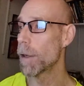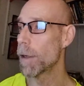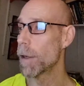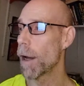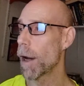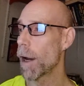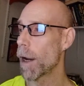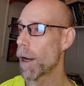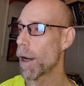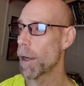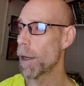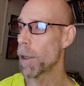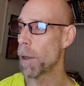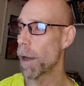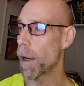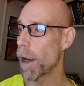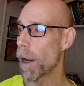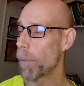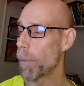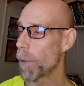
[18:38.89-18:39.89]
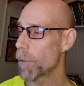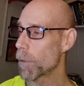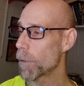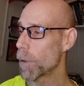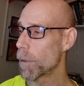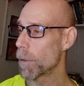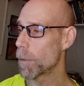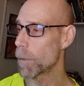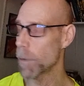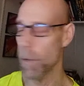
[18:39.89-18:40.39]
I missed you.
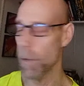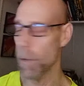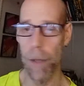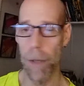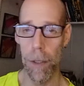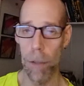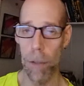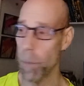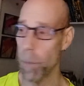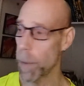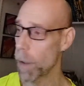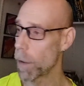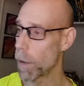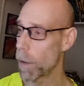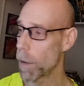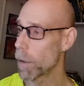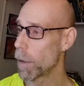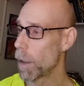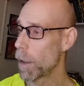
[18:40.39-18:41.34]
Thank you for being here.